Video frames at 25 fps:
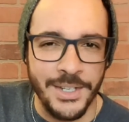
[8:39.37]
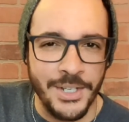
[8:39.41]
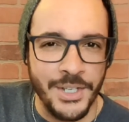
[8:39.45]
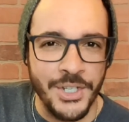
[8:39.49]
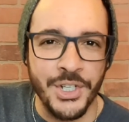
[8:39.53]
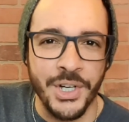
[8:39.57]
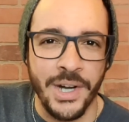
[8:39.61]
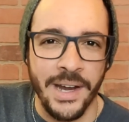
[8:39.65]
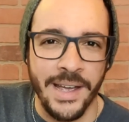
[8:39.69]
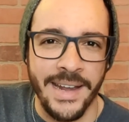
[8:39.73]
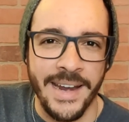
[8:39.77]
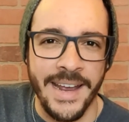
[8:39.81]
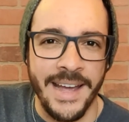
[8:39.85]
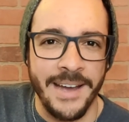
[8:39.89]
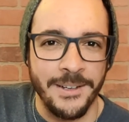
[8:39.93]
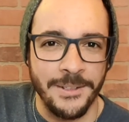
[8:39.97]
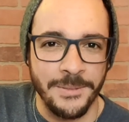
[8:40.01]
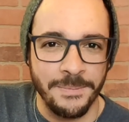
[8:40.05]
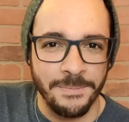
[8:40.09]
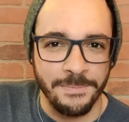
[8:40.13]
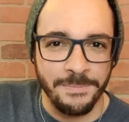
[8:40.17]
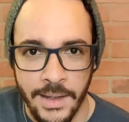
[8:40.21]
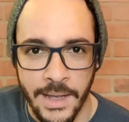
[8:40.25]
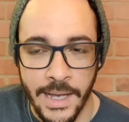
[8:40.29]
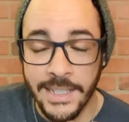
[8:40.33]
to try it out.
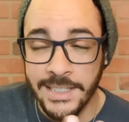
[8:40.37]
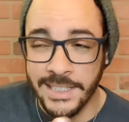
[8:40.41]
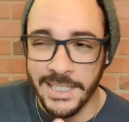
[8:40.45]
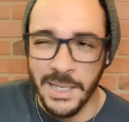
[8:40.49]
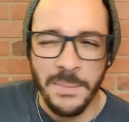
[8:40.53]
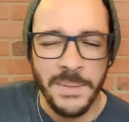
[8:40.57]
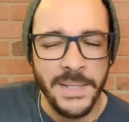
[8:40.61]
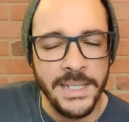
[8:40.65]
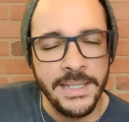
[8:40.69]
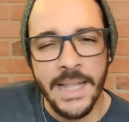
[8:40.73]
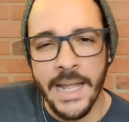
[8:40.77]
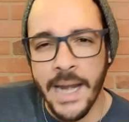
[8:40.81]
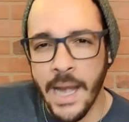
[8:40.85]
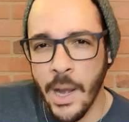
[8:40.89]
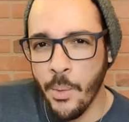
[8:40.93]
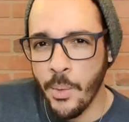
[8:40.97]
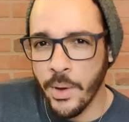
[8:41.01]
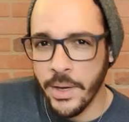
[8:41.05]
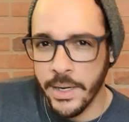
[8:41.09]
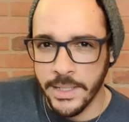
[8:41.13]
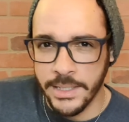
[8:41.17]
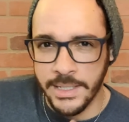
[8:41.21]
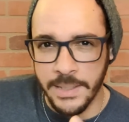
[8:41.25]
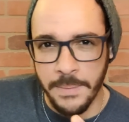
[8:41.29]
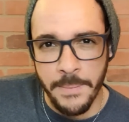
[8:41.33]
And something that I
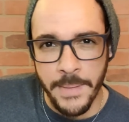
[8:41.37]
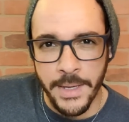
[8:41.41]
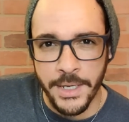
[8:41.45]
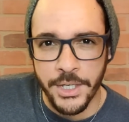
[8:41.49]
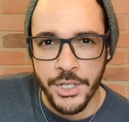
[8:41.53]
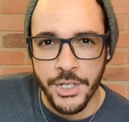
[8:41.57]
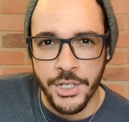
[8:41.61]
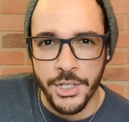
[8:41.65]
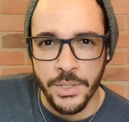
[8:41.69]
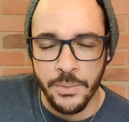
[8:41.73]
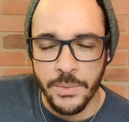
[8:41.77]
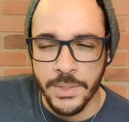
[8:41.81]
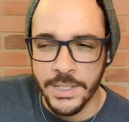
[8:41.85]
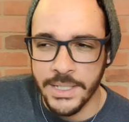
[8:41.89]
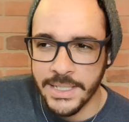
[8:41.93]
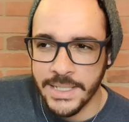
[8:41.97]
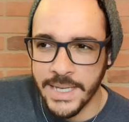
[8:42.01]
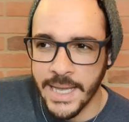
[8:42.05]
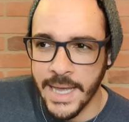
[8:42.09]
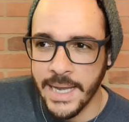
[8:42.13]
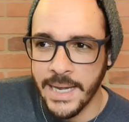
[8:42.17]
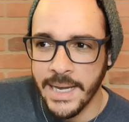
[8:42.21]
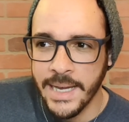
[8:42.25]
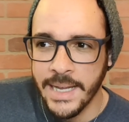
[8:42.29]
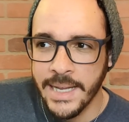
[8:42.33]
wanted to mention was
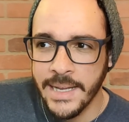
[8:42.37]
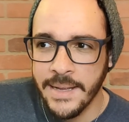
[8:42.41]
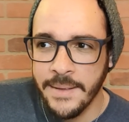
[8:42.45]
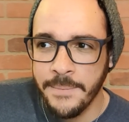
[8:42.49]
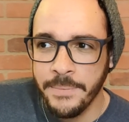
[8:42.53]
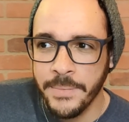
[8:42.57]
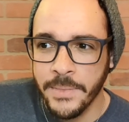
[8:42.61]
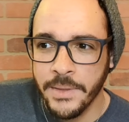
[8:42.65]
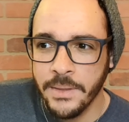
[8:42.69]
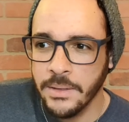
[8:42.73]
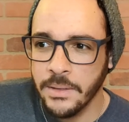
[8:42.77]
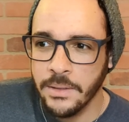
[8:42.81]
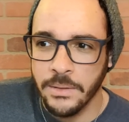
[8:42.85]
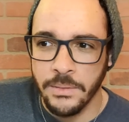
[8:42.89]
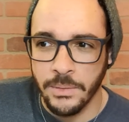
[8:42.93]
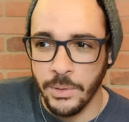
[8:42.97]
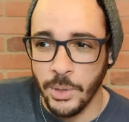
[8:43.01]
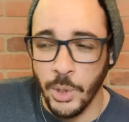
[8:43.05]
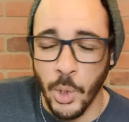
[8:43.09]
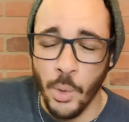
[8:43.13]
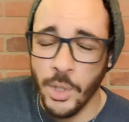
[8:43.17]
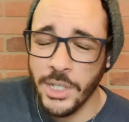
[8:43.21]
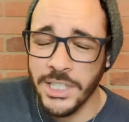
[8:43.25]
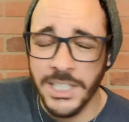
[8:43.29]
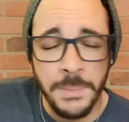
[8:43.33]
that
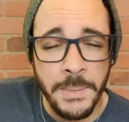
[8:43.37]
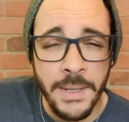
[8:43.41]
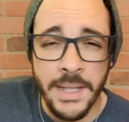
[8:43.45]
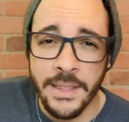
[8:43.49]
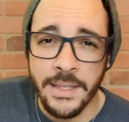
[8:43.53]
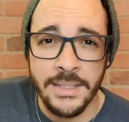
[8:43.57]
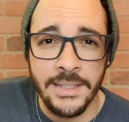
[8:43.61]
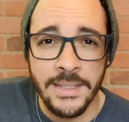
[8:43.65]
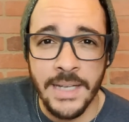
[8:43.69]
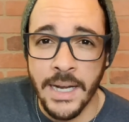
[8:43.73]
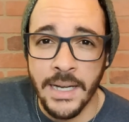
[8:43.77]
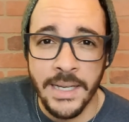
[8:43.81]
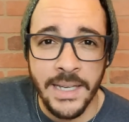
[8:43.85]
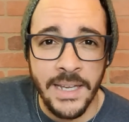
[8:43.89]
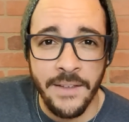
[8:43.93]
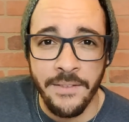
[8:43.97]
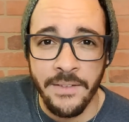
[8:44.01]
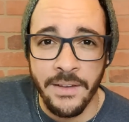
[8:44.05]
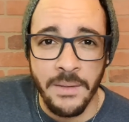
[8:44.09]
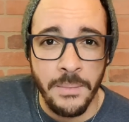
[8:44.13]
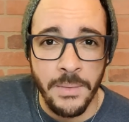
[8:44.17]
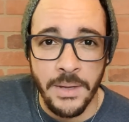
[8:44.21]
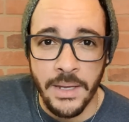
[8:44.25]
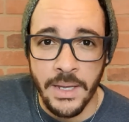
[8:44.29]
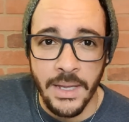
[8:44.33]
LoreSmyth is not
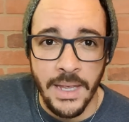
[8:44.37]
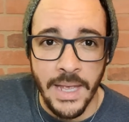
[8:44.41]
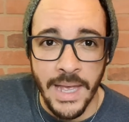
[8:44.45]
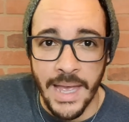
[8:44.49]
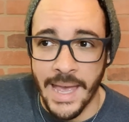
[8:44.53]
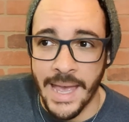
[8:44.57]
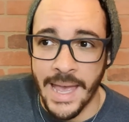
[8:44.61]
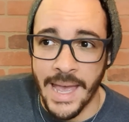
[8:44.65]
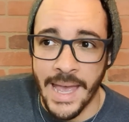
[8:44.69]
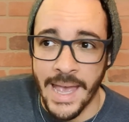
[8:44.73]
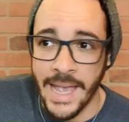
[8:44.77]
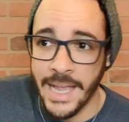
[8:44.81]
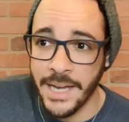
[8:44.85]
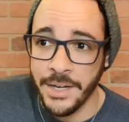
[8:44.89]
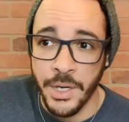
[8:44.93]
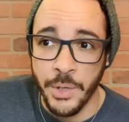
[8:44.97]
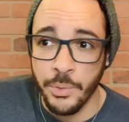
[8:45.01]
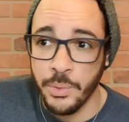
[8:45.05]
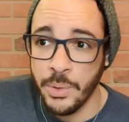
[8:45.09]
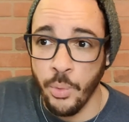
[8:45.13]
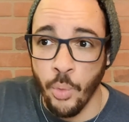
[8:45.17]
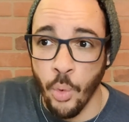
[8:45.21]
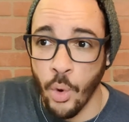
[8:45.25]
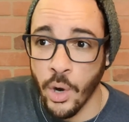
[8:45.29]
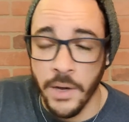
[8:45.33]
giving me any
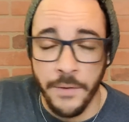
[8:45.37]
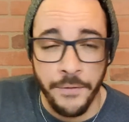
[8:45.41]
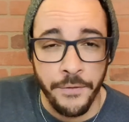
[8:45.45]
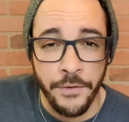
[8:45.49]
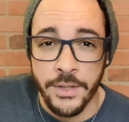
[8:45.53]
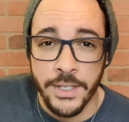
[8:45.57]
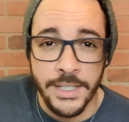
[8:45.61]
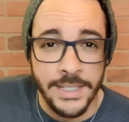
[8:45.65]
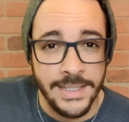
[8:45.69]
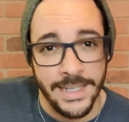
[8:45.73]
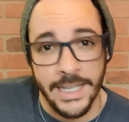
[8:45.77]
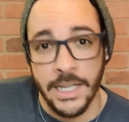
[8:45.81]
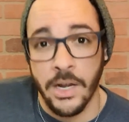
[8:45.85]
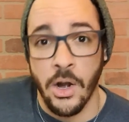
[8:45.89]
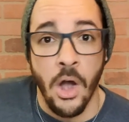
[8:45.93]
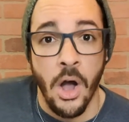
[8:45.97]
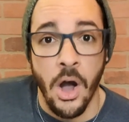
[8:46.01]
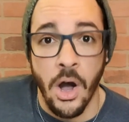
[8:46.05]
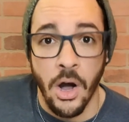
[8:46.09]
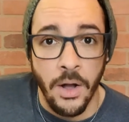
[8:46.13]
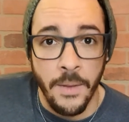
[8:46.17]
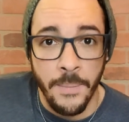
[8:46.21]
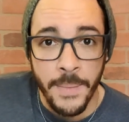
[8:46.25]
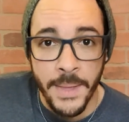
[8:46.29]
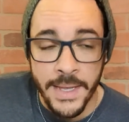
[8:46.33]
reward for this at
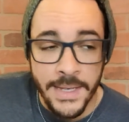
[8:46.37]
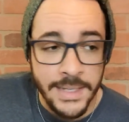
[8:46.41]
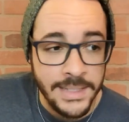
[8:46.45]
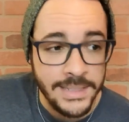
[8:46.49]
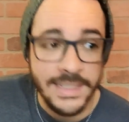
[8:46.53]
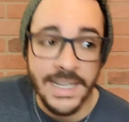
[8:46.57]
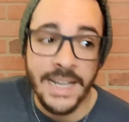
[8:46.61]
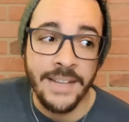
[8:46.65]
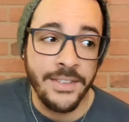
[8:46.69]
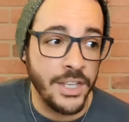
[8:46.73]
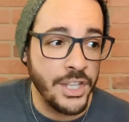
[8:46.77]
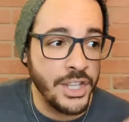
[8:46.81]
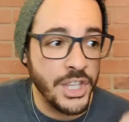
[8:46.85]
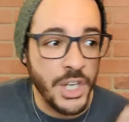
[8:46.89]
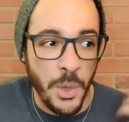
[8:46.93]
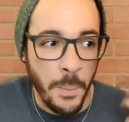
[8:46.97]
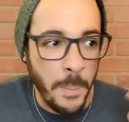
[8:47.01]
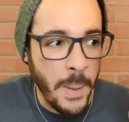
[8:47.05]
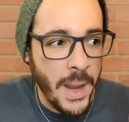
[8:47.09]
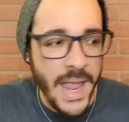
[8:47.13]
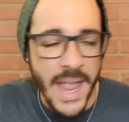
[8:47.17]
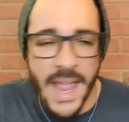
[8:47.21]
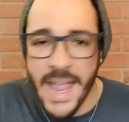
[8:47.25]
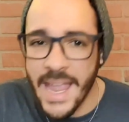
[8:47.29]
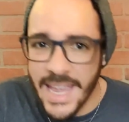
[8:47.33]
all. It's not that they're
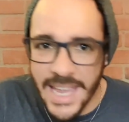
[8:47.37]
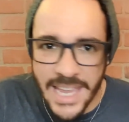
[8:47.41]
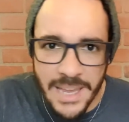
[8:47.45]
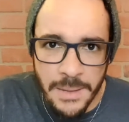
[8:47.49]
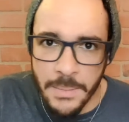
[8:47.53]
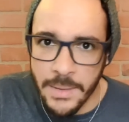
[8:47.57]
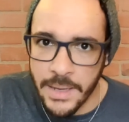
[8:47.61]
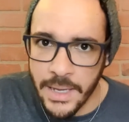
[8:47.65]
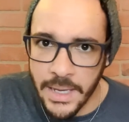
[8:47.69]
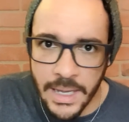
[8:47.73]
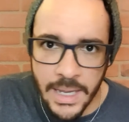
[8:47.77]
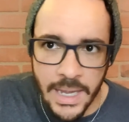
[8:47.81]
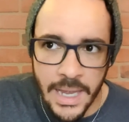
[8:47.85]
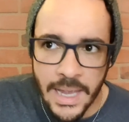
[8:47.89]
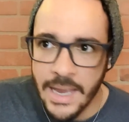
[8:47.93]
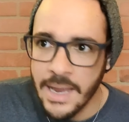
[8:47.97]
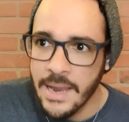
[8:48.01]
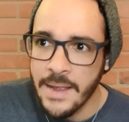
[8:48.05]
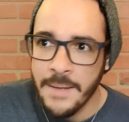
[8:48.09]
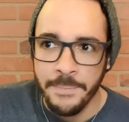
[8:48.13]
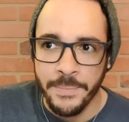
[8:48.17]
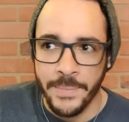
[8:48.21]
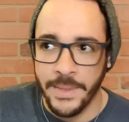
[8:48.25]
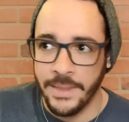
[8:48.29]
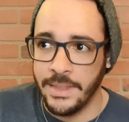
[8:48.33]
paying me.
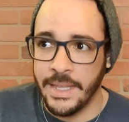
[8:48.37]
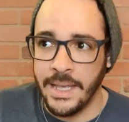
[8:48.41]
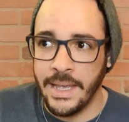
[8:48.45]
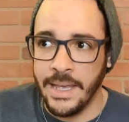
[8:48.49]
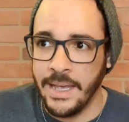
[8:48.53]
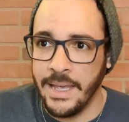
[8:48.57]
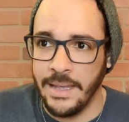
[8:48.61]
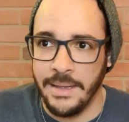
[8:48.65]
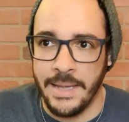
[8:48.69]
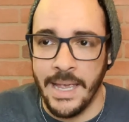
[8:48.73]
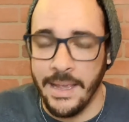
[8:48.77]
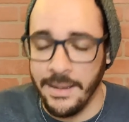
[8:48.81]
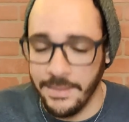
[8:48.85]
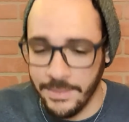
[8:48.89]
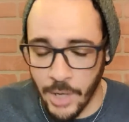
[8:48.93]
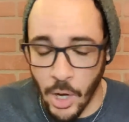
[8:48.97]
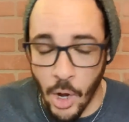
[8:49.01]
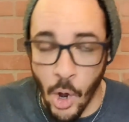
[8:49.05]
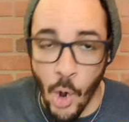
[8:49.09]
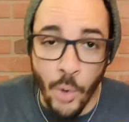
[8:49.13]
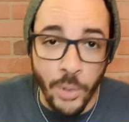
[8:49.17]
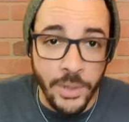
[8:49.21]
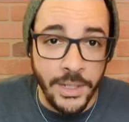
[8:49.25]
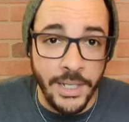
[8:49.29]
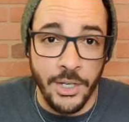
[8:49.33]
They
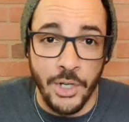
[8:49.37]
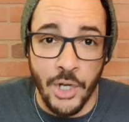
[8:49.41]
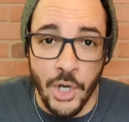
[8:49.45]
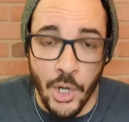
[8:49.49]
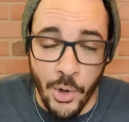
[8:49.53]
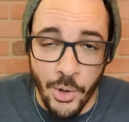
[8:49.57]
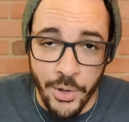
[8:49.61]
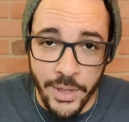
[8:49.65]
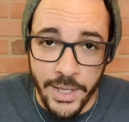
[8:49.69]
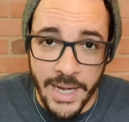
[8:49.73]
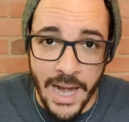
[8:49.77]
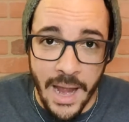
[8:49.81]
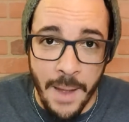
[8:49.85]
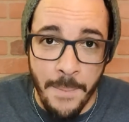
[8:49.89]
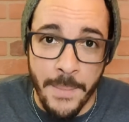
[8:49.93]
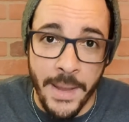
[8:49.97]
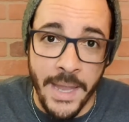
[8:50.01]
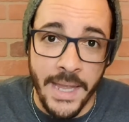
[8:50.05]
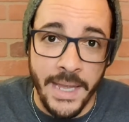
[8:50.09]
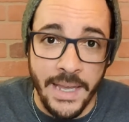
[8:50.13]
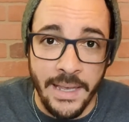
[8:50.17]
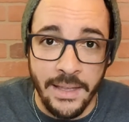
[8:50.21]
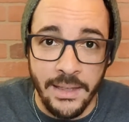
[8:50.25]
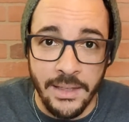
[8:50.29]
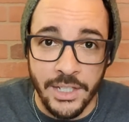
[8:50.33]
only know that I'm
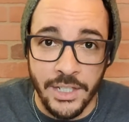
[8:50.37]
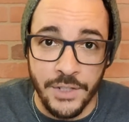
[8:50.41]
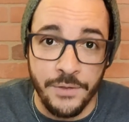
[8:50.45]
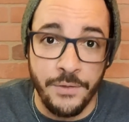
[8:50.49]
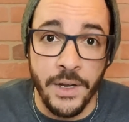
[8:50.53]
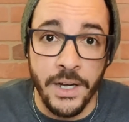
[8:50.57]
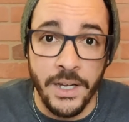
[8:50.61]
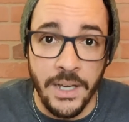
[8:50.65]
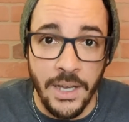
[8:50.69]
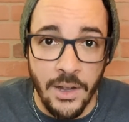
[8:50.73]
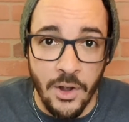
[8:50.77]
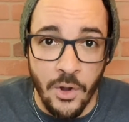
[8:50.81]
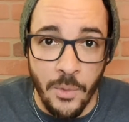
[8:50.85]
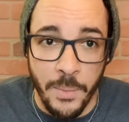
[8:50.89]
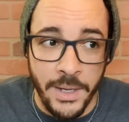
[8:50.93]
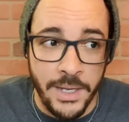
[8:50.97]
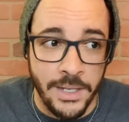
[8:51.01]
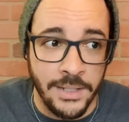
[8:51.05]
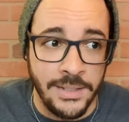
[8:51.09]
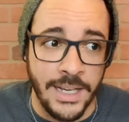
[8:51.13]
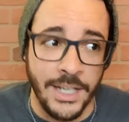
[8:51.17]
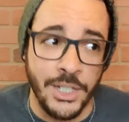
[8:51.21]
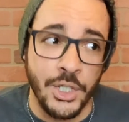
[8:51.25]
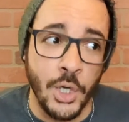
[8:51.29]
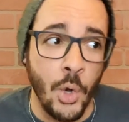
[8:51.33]
making this video
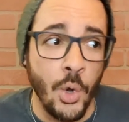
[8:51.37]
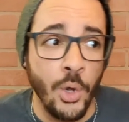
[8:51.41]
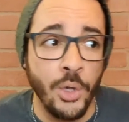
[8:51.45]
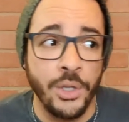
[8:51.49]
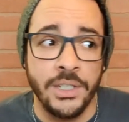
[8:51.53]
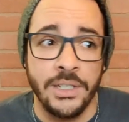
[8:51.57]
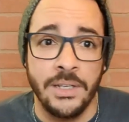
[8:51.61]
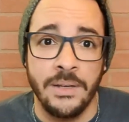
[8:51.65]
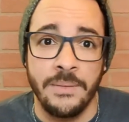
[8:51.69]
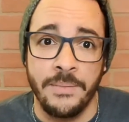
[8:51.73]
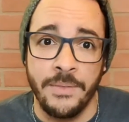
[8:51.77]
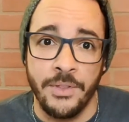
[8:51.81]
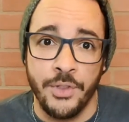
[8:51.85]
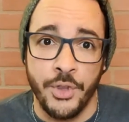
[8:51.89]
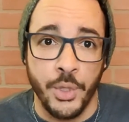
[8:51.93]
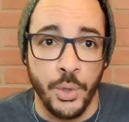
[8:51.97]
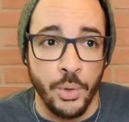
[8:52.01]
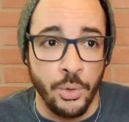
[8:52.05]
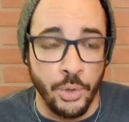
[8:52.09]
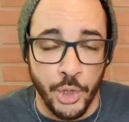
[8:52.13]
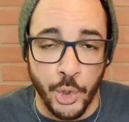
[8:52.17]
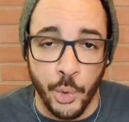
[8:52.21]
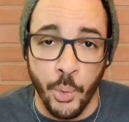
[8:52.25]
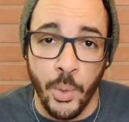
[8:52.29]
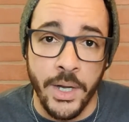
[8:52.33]
because I told them
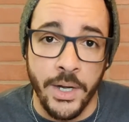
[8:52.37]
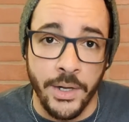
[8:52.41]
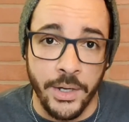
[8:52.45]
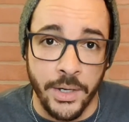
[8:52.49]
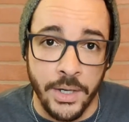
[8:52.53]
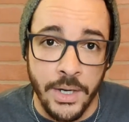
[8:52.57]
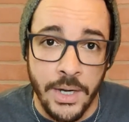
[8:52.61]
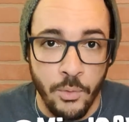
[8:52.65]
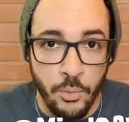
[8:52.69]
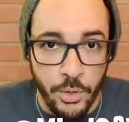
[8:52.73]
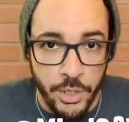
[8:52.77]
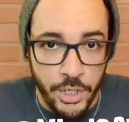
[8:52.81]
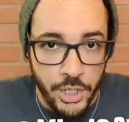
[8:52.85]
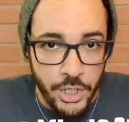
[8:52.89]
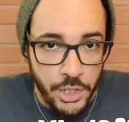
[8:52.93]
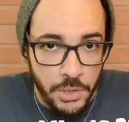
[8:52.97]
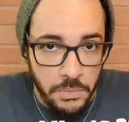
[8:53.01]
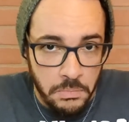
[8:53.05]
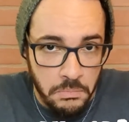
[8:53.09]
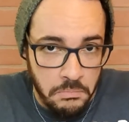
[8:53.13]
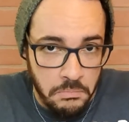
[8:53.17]
through Twitter, which